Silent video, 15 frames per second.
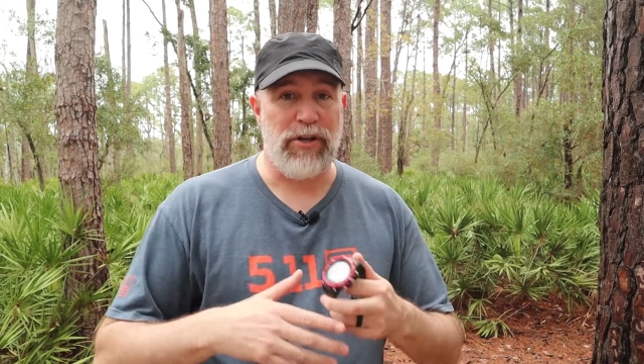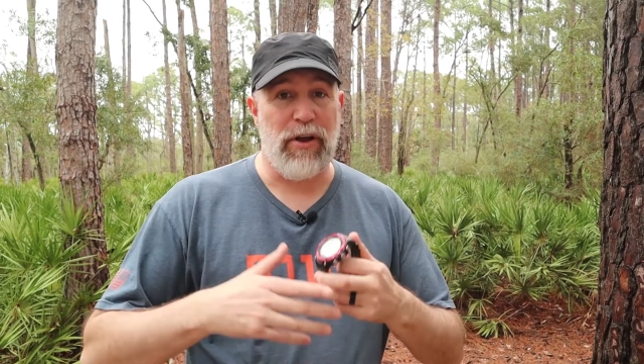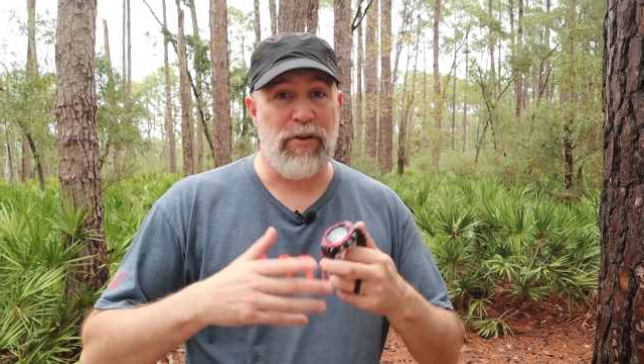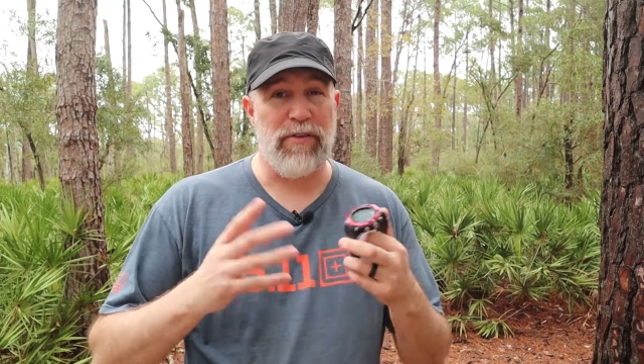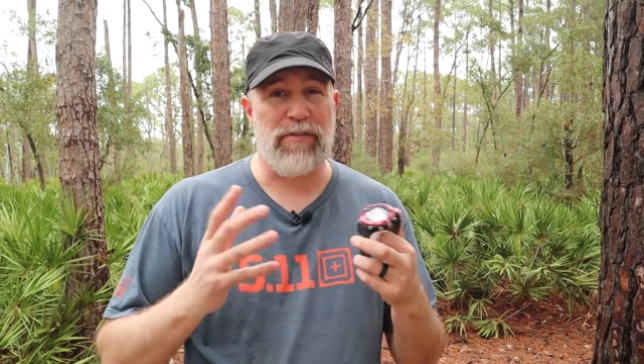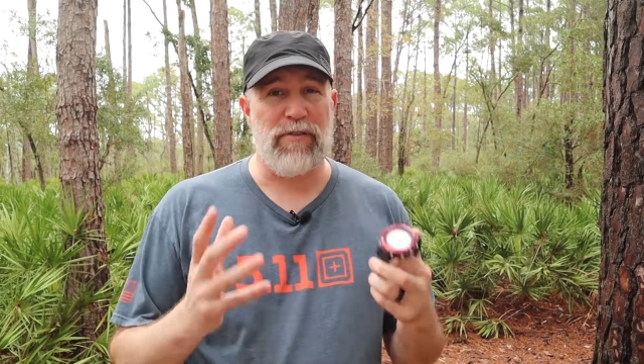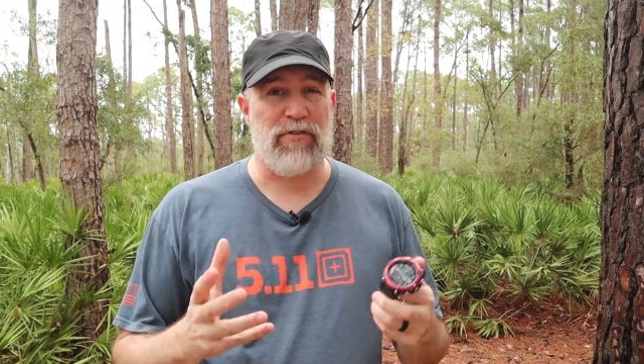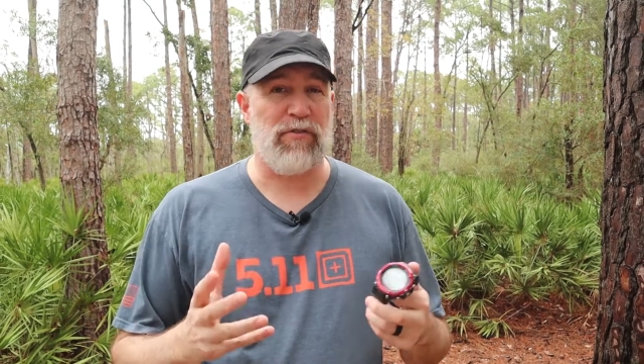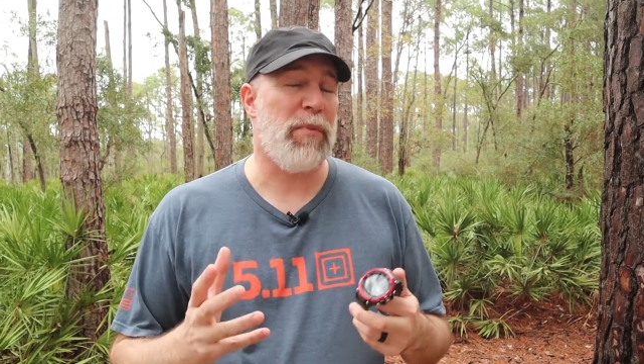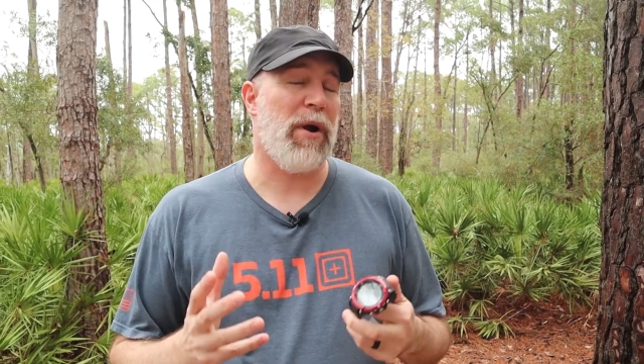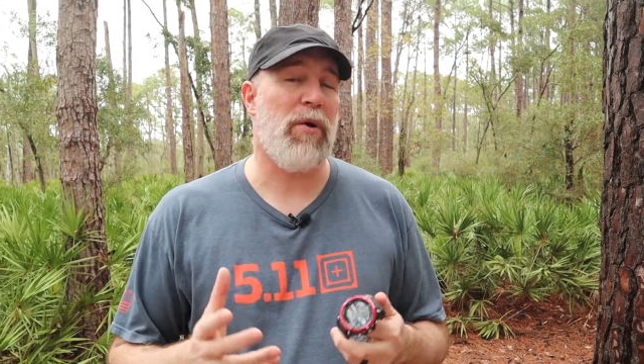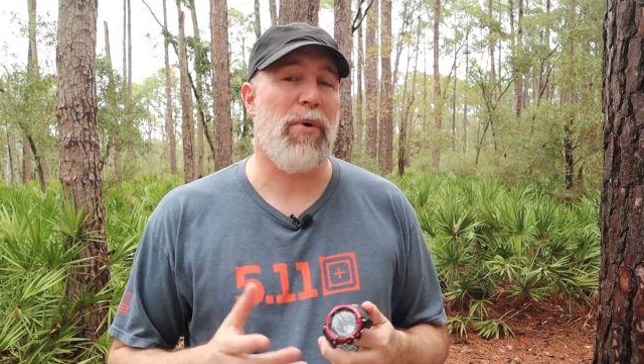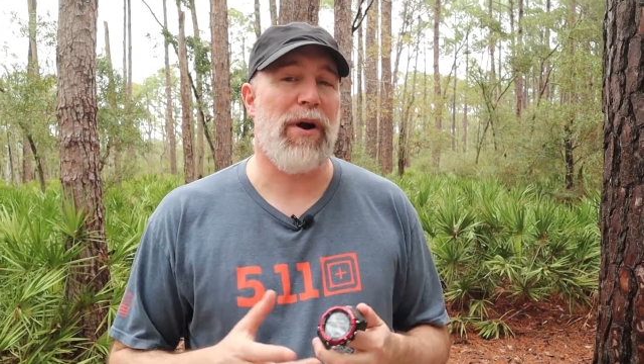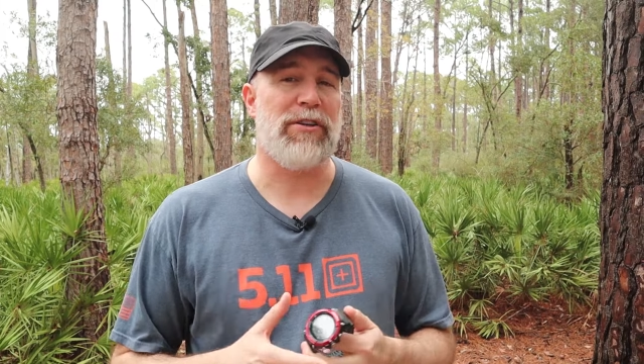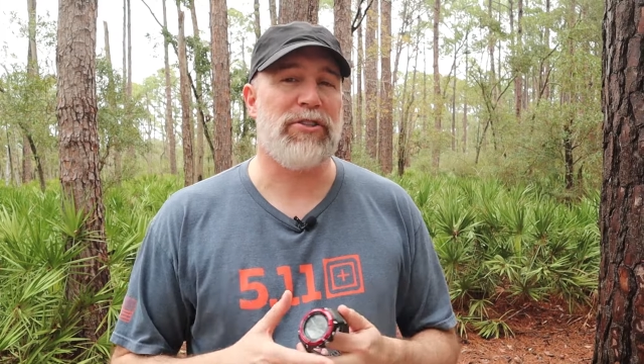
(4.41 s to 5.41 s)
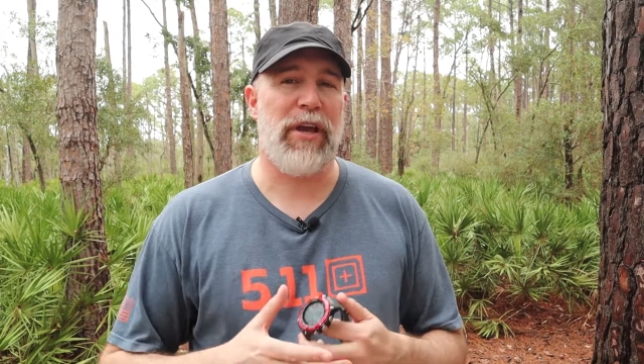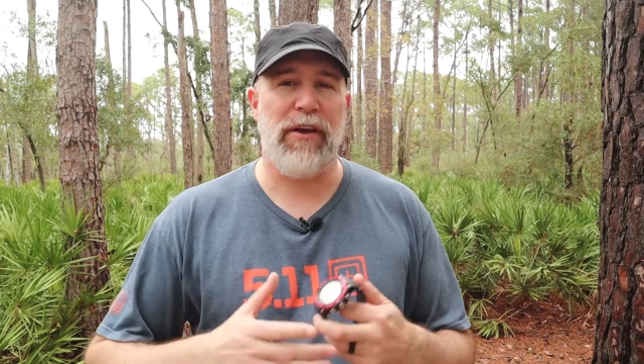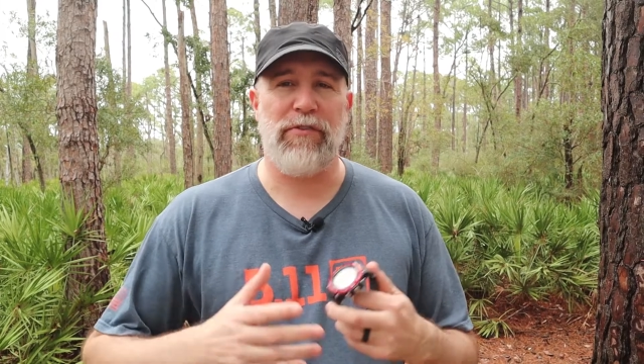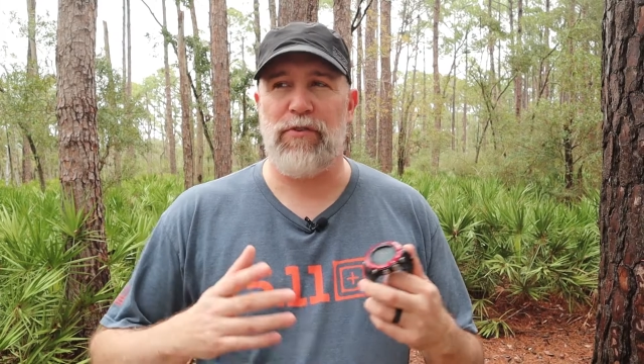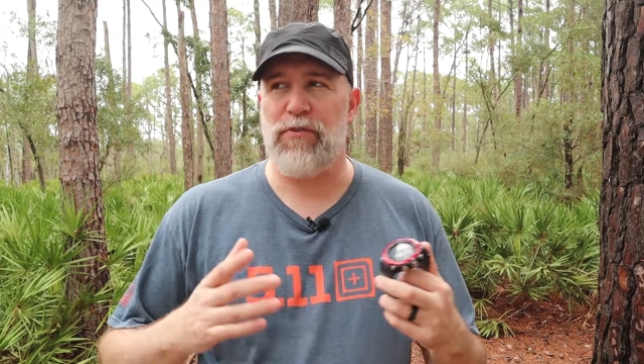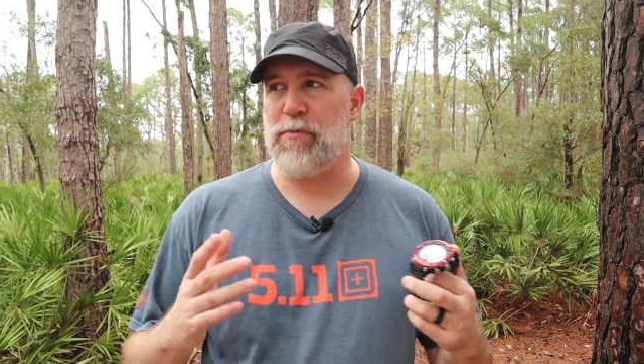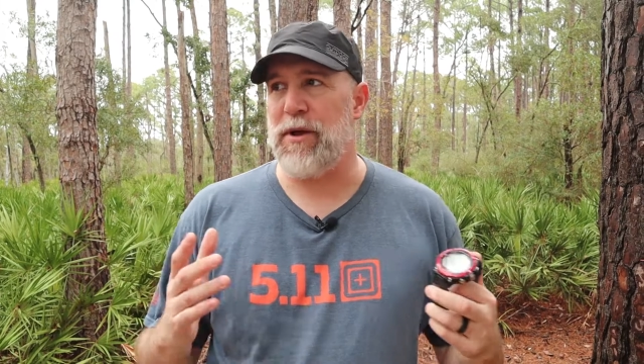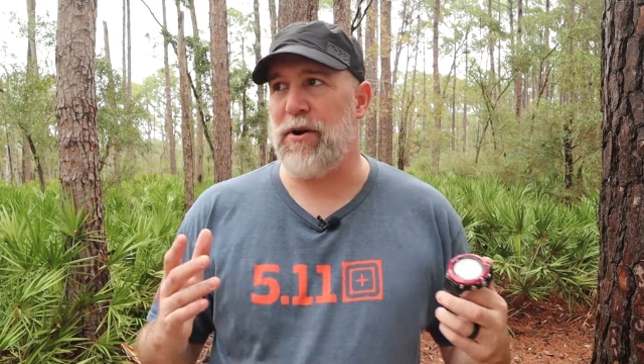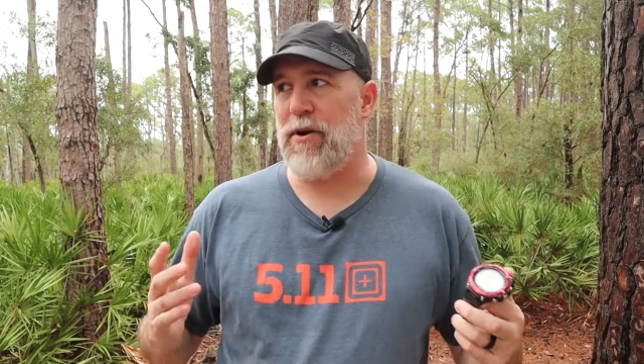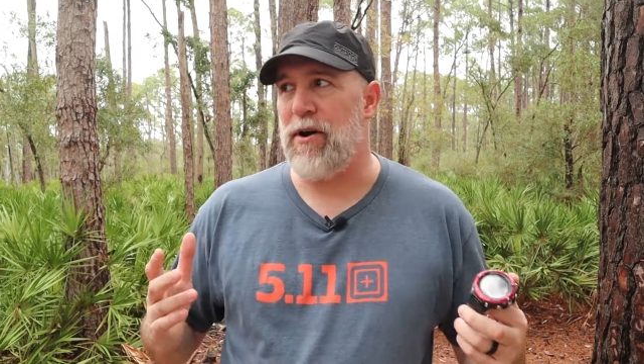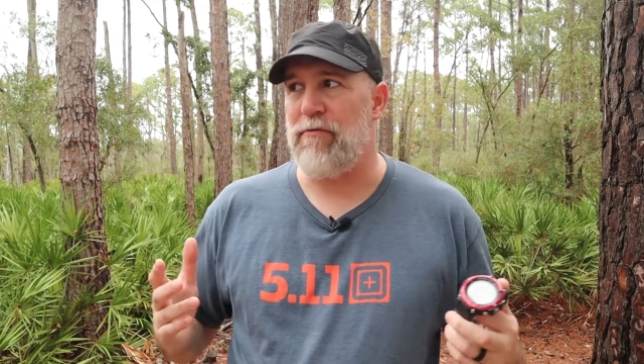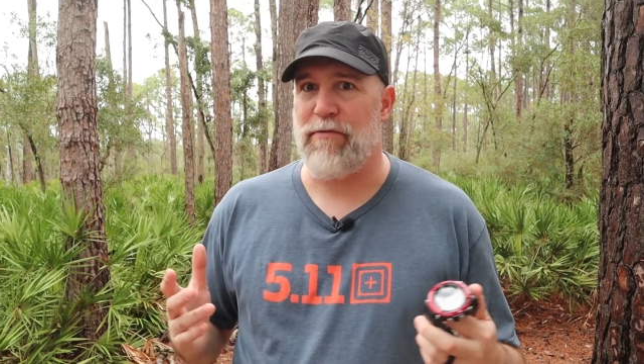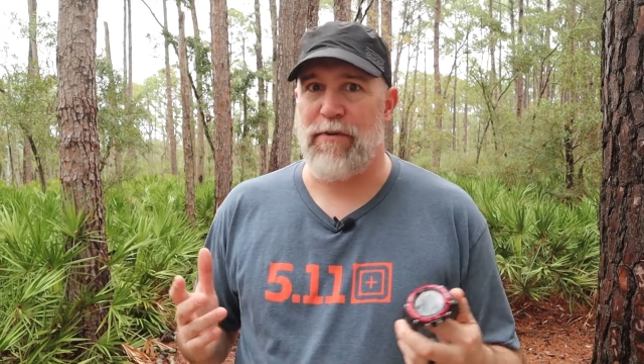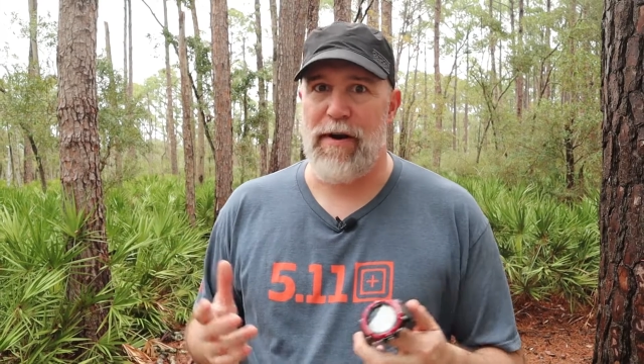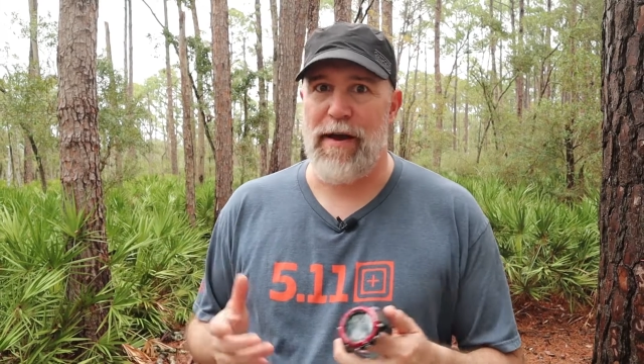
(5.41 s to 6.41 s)
Now this is a smartwatch. Casio's been
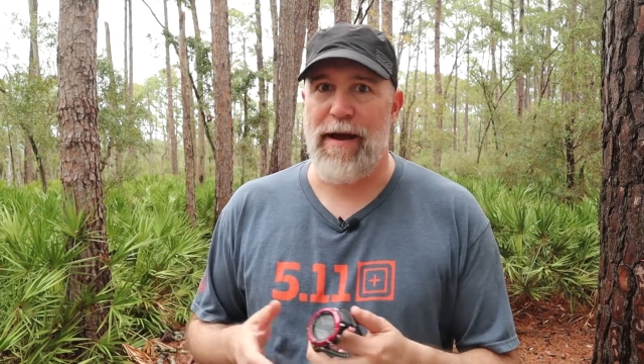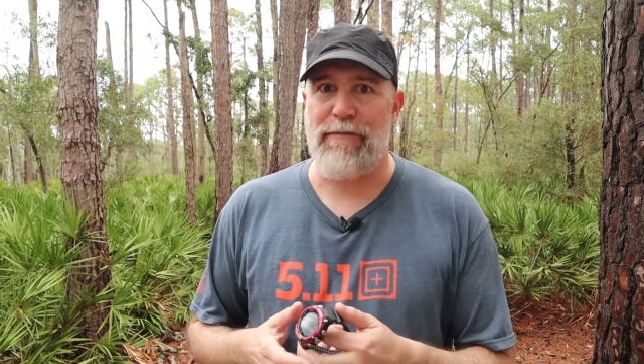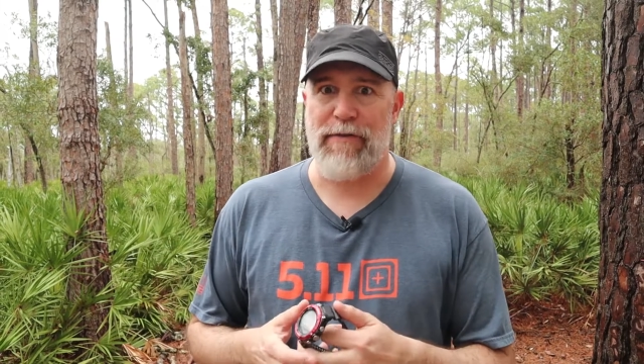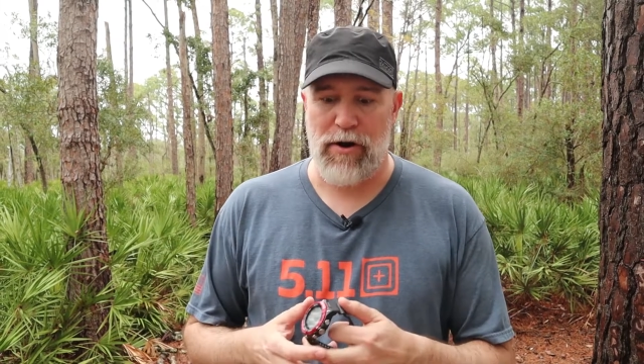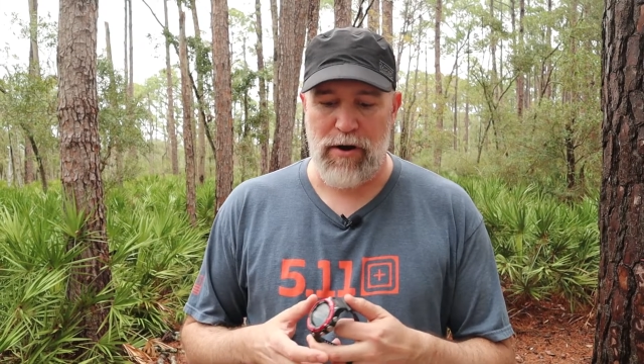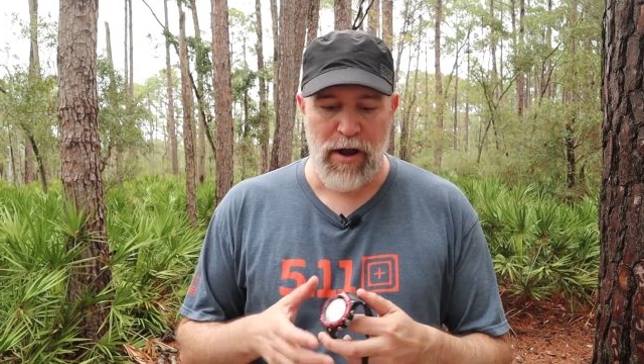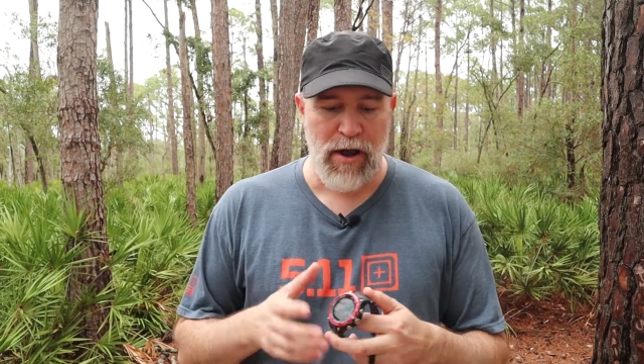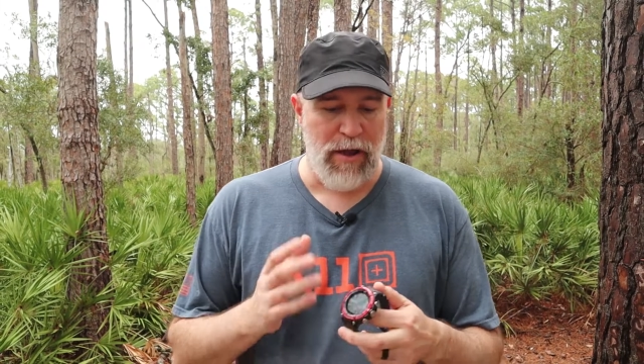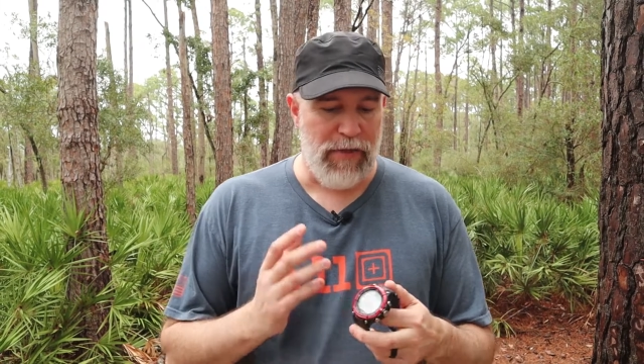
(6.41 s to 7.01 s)
around forever.